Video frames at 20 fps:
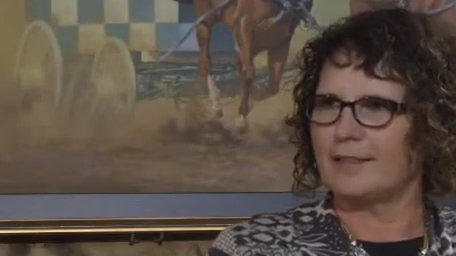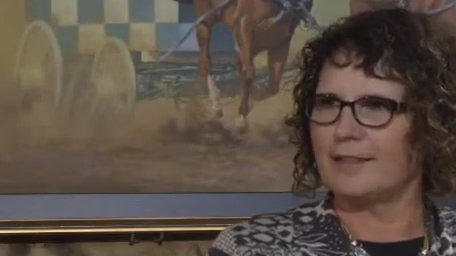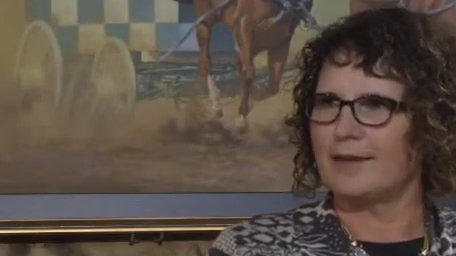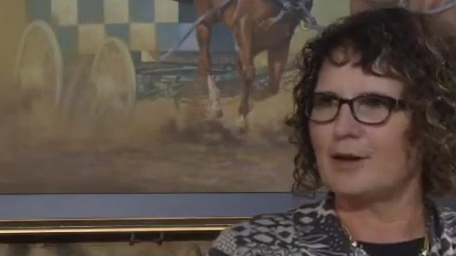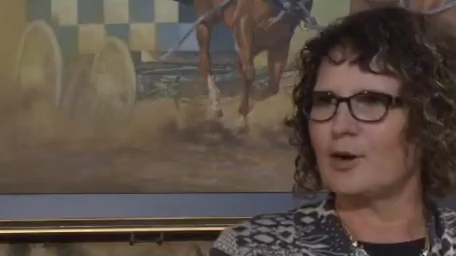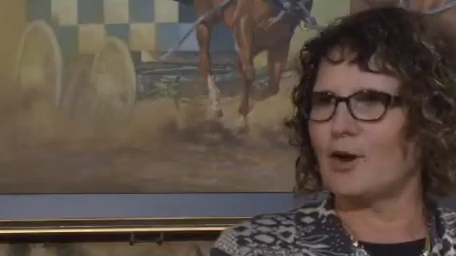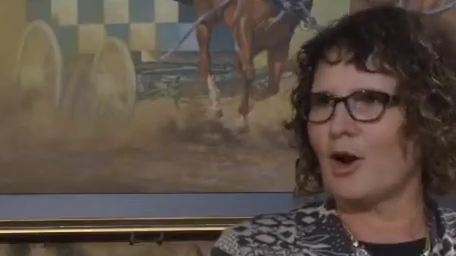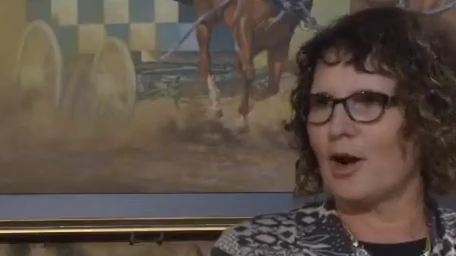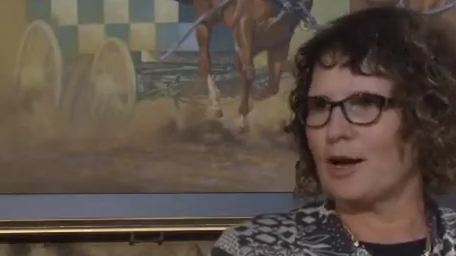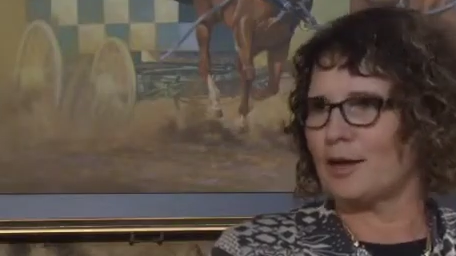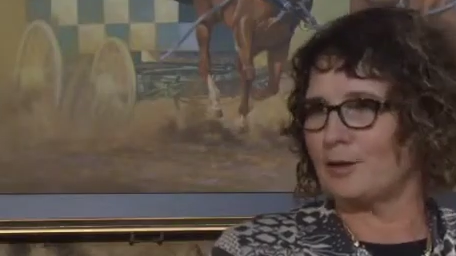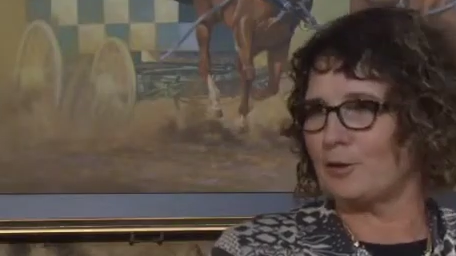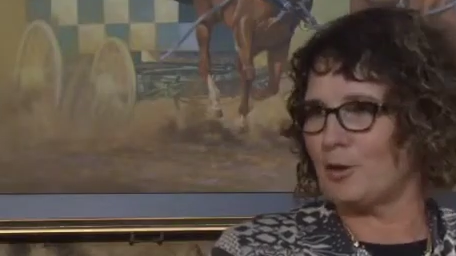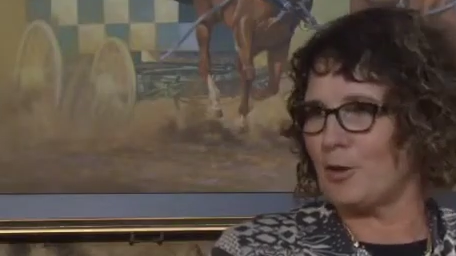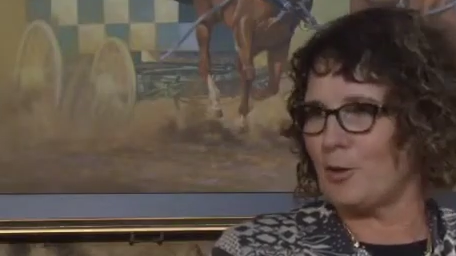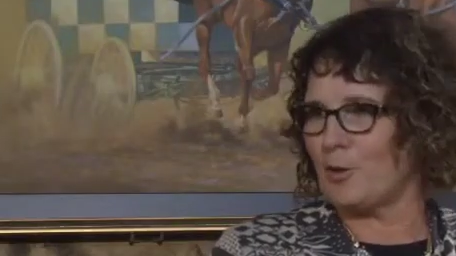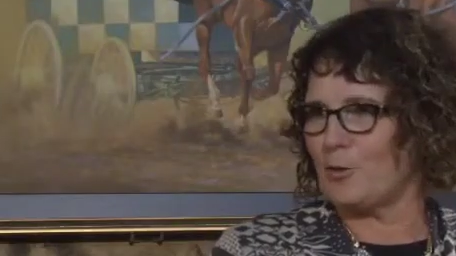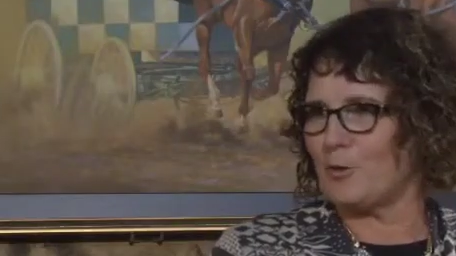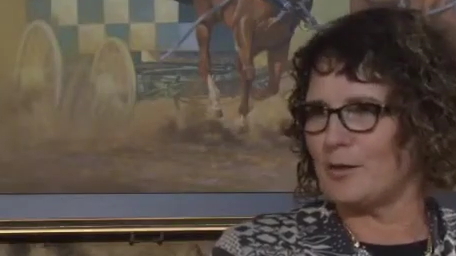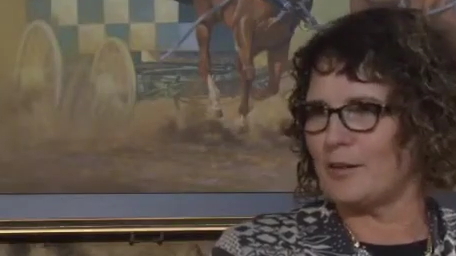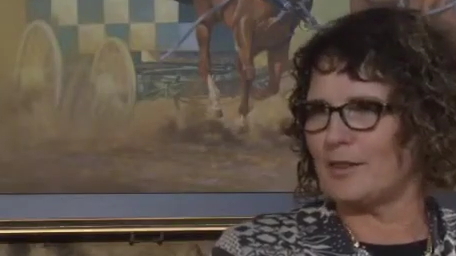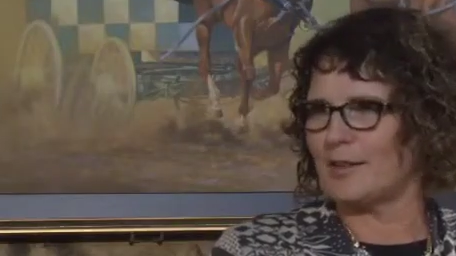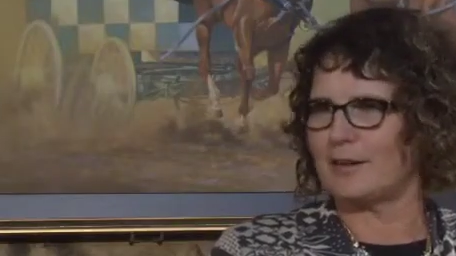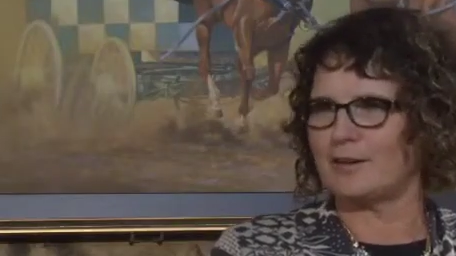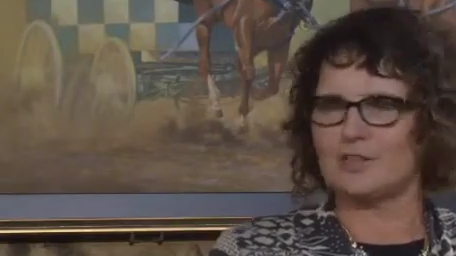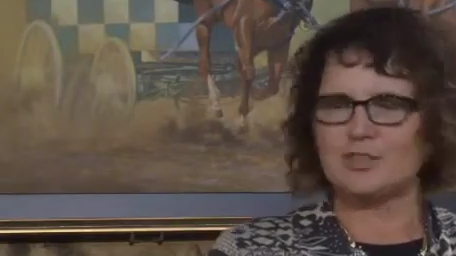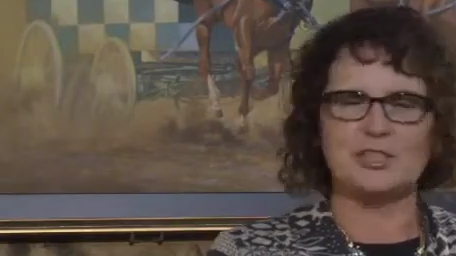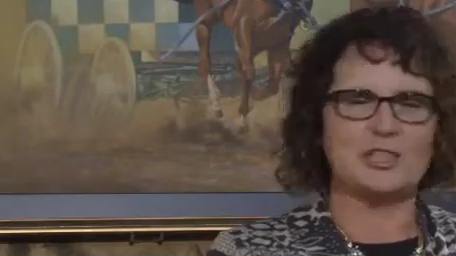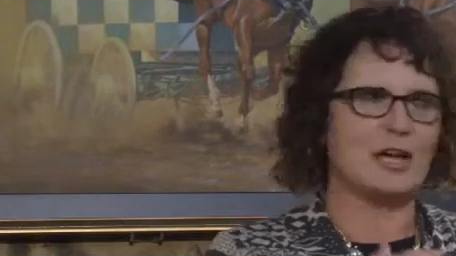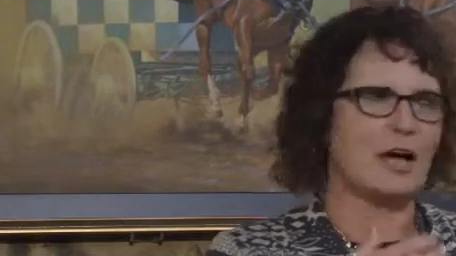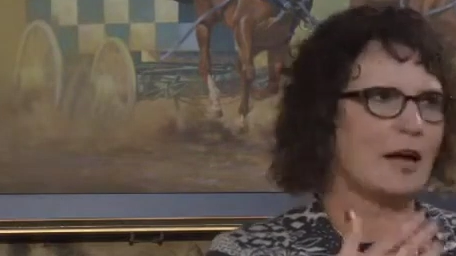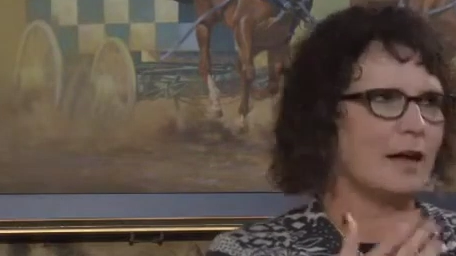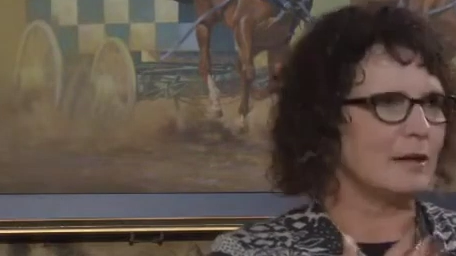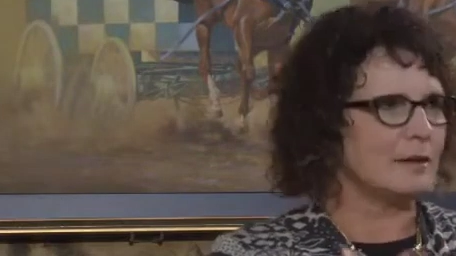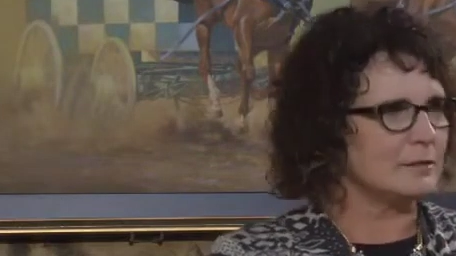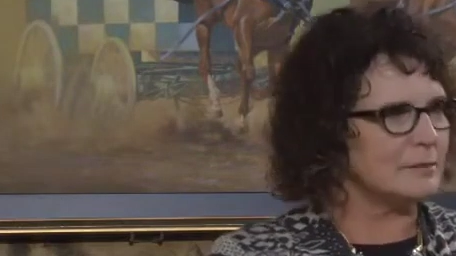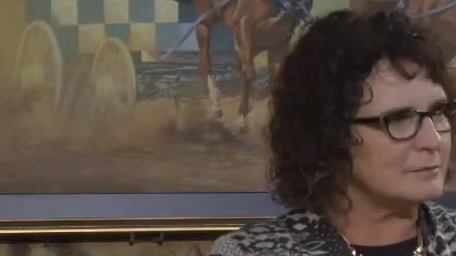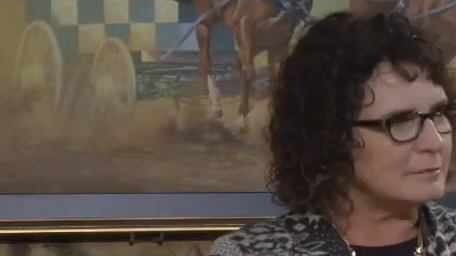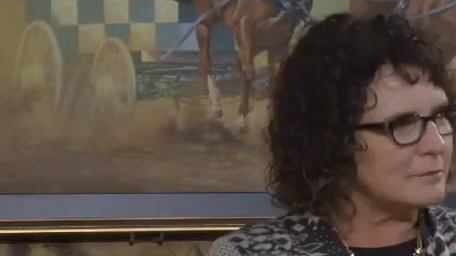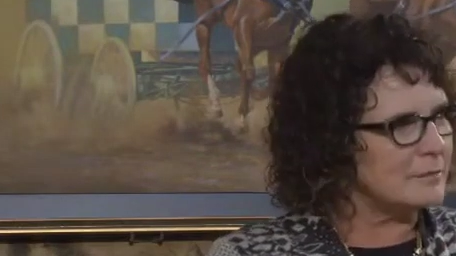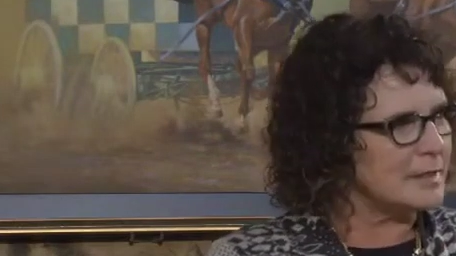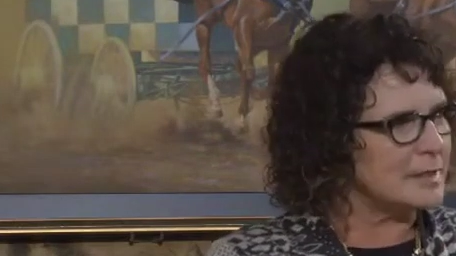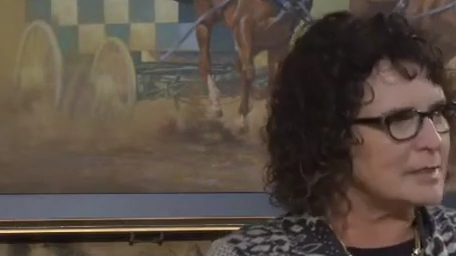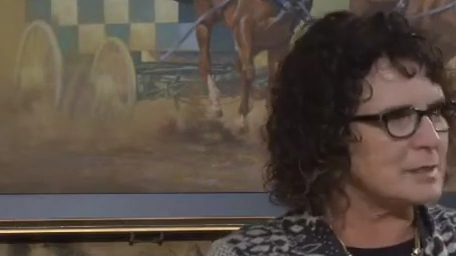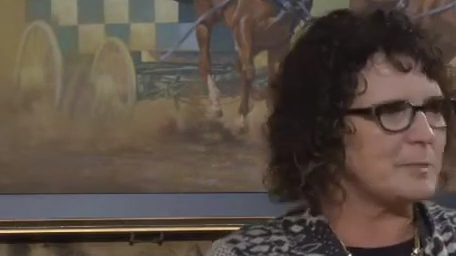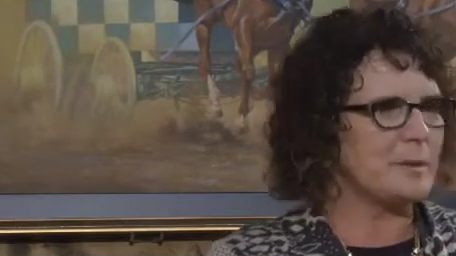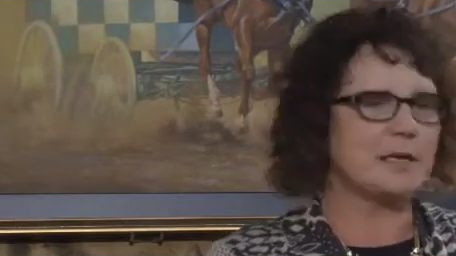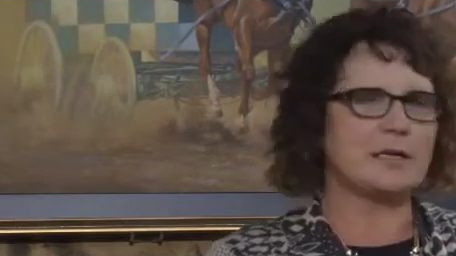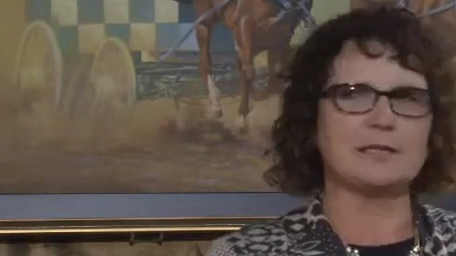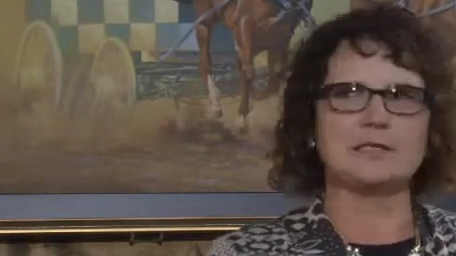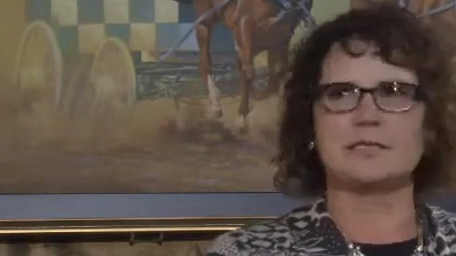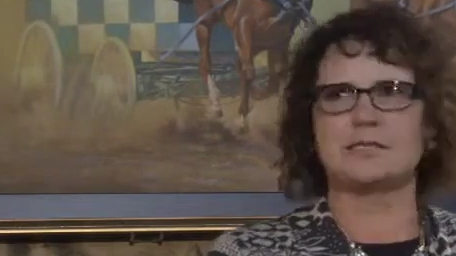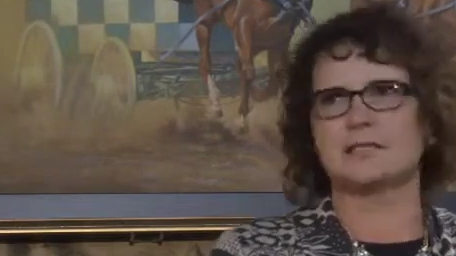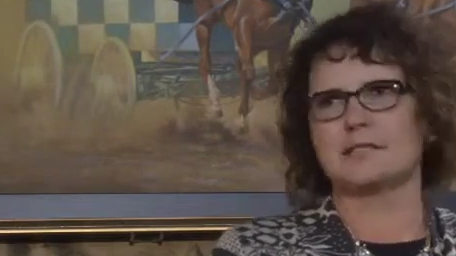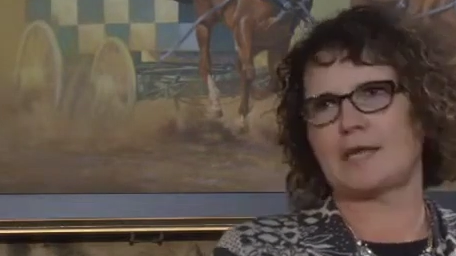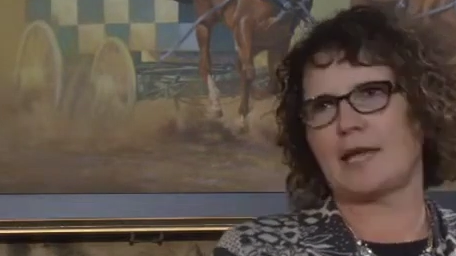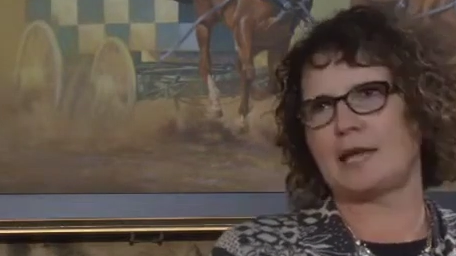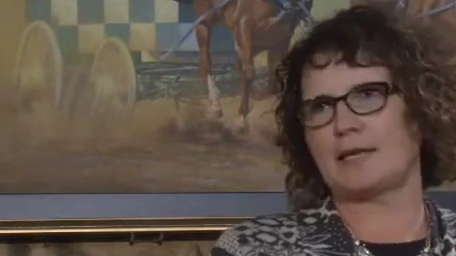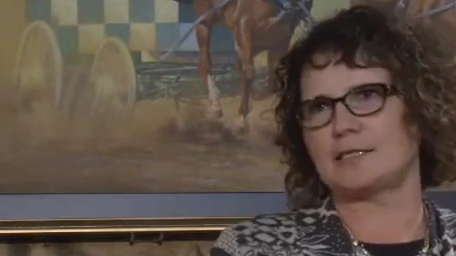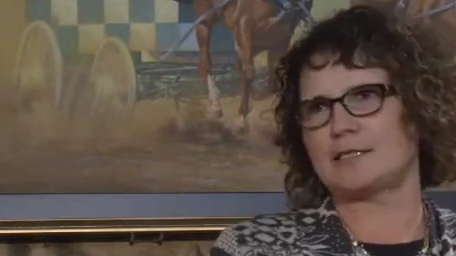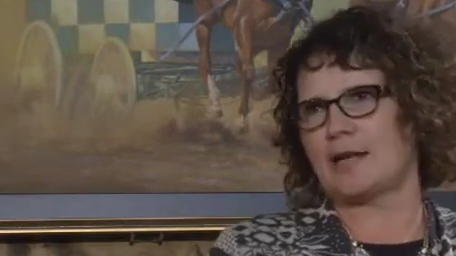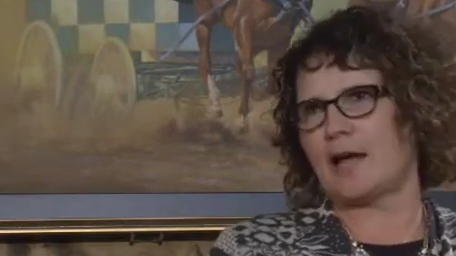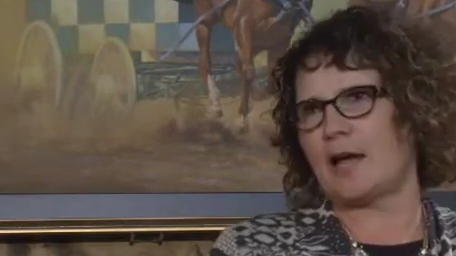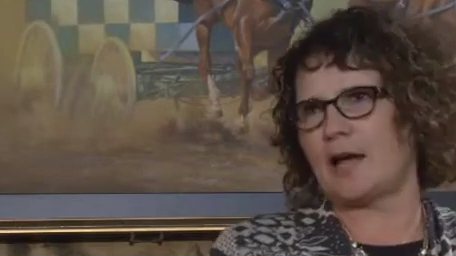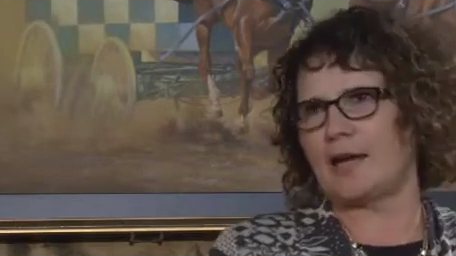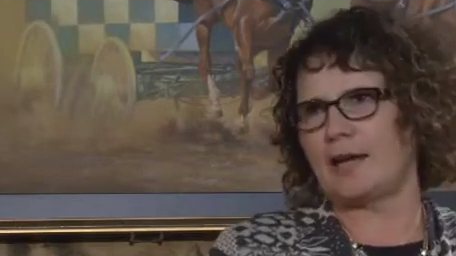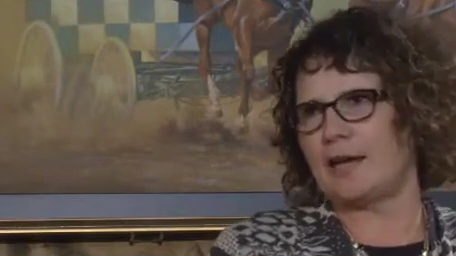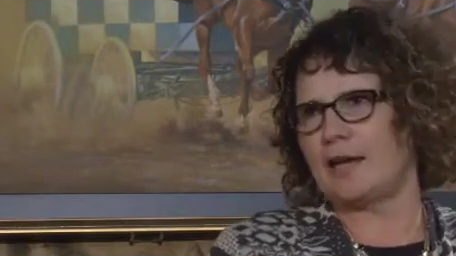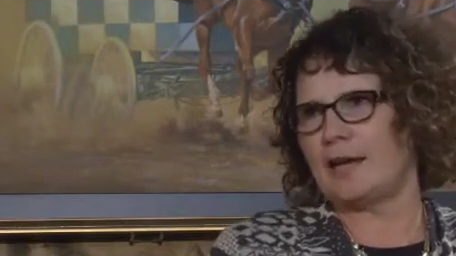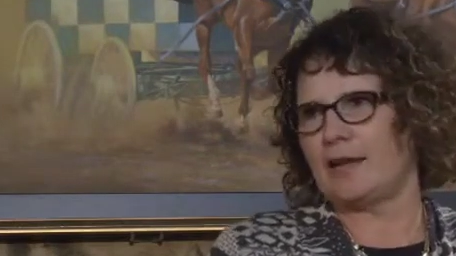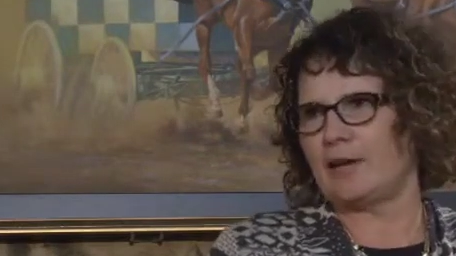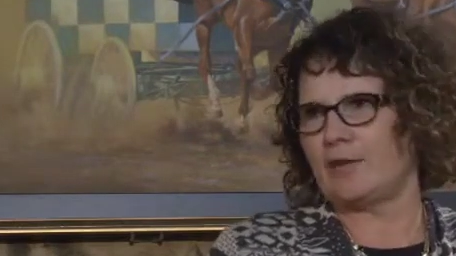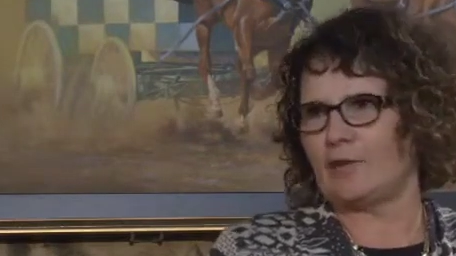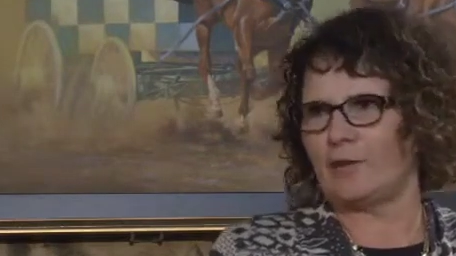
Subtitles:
not alone. Their child experiences anxiety,